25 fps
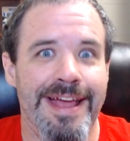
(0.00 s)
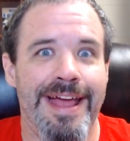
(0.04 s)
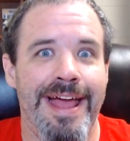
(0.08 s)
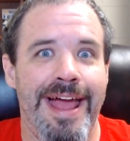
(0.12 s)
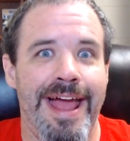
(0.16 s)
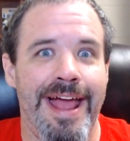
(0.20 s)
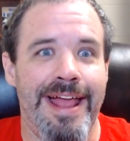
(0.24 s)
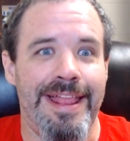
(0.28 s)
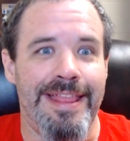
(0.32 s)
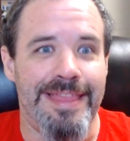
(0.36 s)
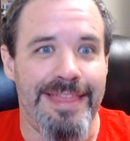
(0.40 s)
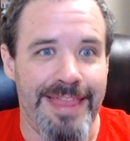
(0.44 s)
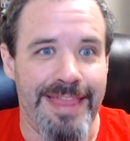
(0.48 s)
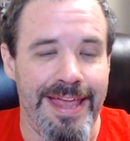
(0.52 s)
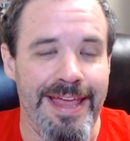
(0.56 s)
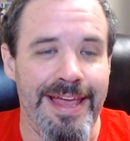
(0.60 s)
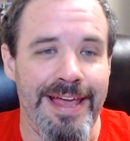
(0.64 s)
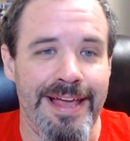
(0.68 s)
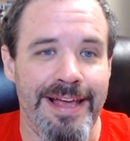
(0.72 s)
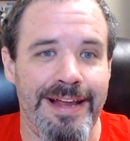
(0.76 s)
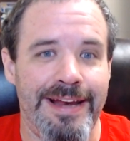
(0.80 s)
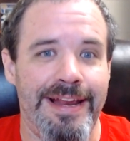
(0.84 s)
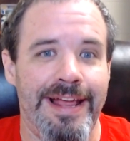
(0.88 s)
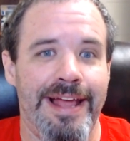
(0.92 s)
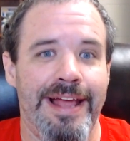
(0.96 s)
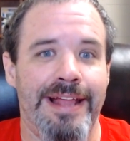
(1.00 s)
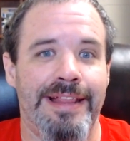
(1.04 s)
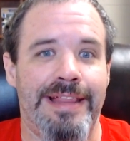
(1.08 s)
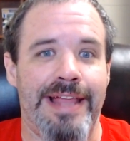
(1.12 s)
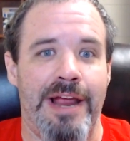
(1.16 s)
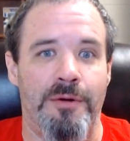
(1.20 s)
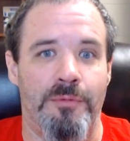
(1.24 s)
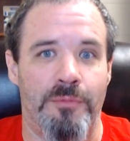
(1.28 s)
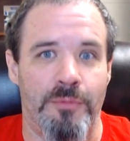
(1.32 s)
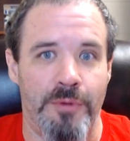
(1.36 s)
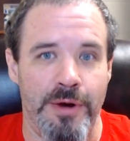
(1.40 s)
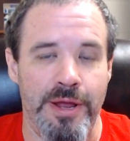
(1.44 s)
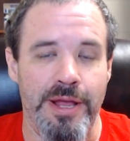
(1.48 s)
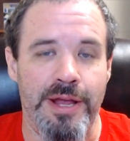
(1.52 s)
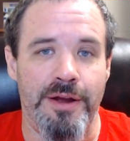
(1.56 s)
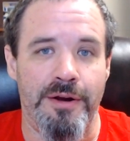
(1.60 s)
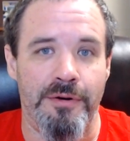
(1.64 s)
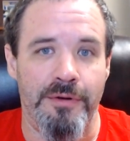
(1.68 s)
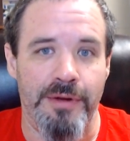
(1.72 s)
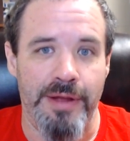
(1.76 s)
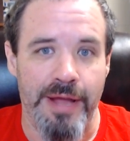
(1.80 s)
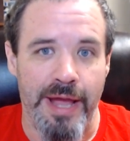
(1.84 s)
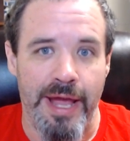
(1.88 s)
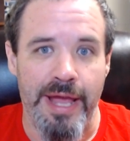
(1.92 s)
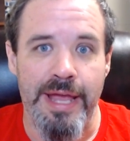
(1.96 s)
And then they
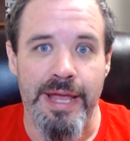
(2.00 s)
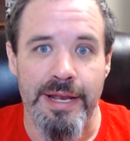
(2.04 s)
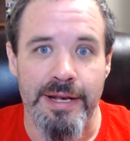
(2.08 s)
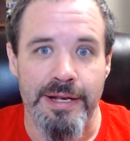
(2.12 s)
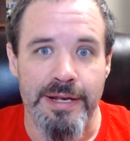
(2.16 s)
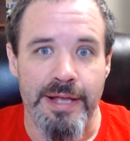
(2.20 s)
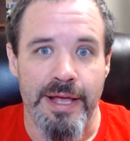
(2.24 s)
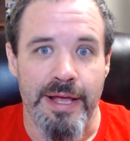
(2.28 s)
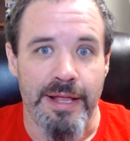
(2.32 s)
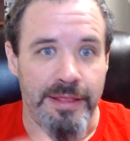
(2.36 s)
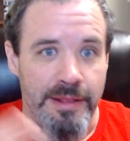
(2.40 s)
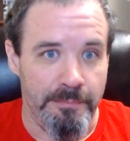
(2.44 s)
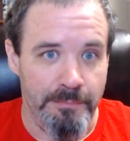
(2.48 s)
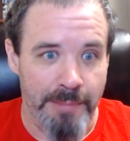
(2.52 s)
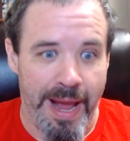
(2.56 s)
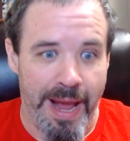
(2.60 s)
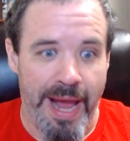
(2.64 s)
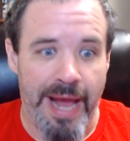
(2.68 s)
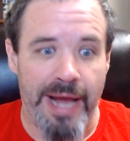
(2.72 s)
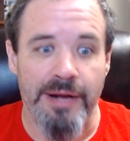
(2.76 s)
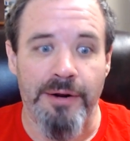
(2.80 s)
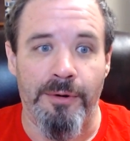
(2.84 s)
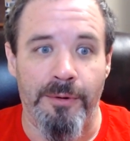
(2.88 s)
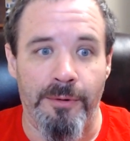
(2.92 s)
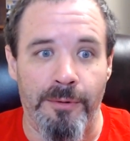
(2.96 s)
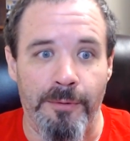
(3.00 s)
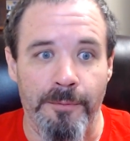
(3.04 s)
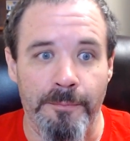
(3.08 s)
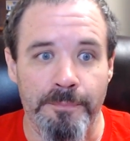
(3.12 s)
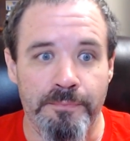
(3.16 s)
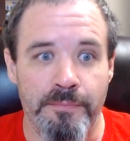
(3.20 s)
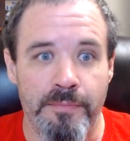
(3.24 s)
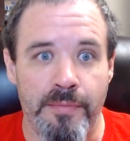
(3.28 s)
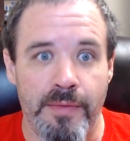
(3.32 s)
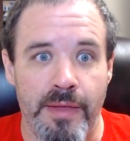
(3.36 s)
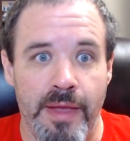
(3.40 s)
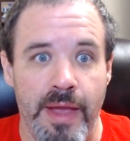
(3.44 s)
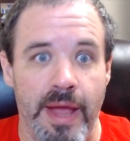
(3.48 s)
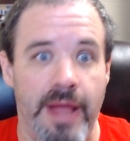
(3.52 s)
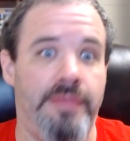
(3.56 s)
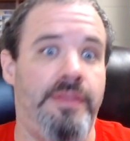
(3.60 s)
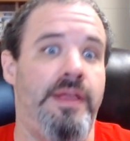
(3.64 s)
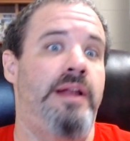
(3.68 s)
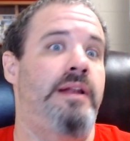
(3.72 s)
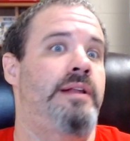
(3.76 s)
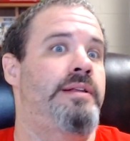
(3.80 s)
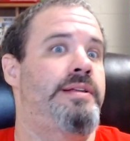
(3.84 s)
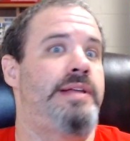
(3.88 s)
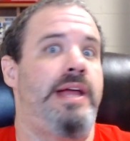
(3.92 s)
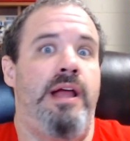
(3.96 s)
recreate the battle. And
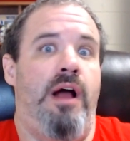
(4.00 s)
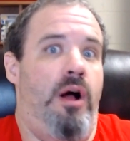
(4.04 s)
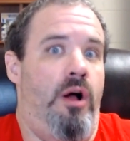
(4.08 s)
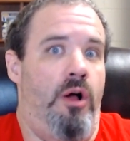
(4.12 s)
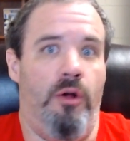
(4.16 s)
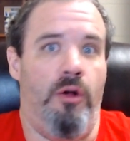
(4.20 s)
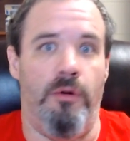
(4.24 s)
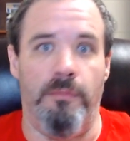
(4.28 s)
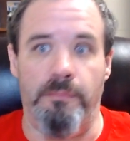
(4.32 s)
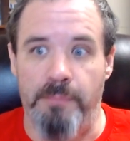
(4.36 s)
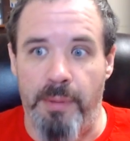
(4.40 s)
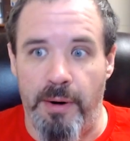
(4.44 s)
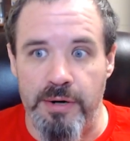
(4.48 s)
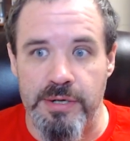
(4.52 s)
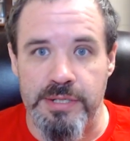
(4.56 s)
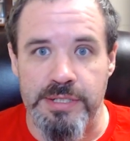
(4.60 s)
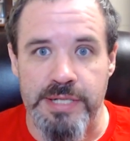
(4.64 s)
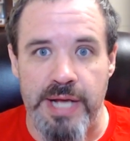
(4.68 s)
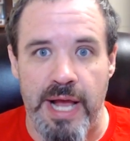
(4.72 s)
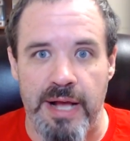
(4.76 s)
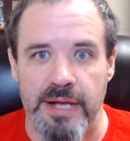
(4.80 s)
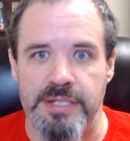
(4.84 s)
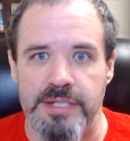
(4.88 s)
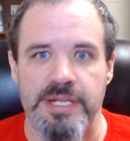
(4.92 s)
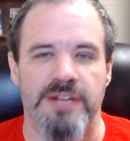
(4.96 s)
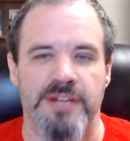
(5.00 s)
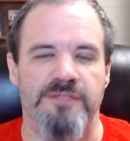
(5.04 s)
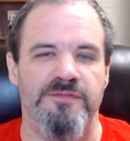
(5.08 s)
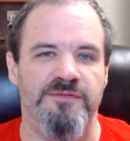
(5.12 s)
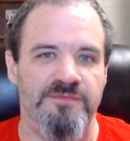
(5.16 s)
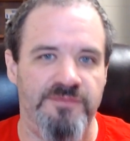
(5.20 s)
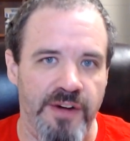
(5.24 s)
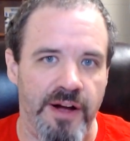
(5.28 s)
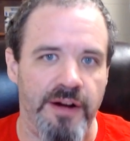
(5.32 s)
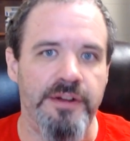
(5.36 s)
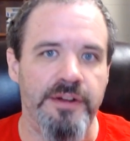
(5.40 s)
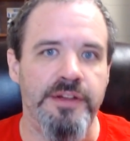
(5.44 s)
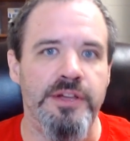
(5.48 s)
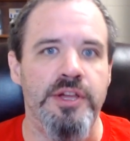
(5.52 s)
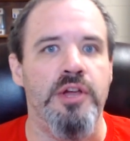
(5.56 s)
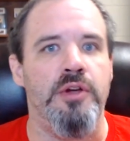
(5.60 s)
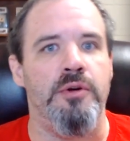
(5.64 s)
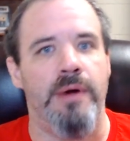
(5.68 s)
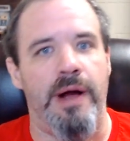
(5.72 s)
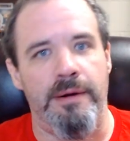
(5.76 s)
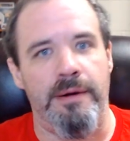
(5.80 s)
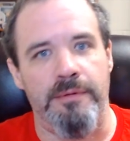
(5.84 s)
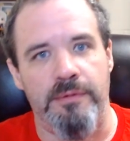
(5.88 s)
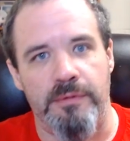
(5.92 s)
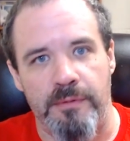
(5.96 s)
then say Hulk burst out and said, fuck
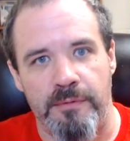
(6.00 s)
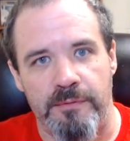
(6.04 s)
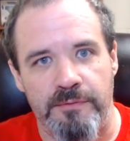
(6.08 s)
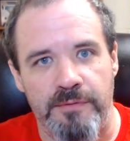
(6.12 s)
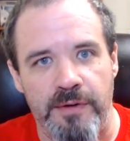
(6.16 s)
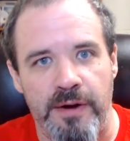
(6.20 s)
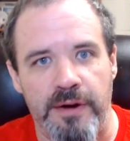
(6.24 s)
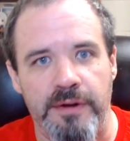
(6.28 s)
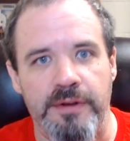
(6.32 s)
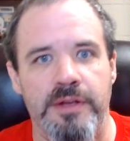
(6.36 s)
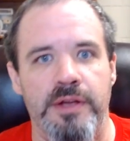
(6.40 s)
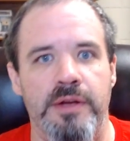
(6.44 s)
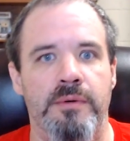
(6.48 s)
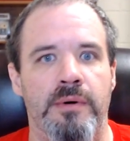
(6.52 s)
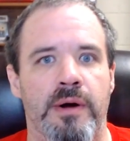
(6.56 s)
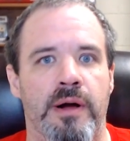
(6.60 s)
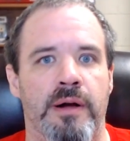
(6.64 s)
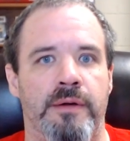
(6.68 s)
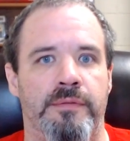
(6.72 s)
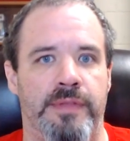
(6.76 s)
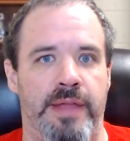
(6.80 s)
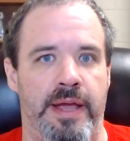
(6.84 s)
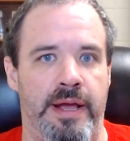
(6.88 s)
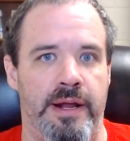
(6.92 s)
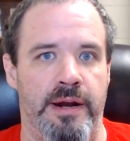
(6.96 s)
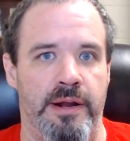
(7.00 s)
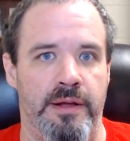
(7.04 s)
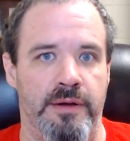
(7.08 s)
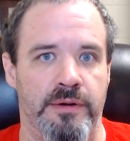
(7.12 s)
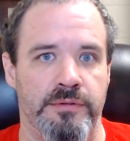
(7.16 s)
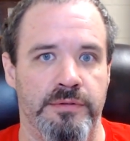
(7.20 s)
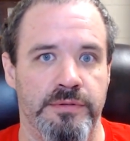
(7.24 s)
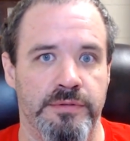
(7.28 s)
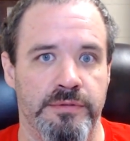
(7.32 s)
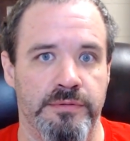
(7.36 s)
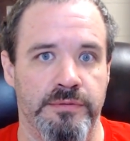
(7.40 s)
you. I'm going to fuck you up, Thanos.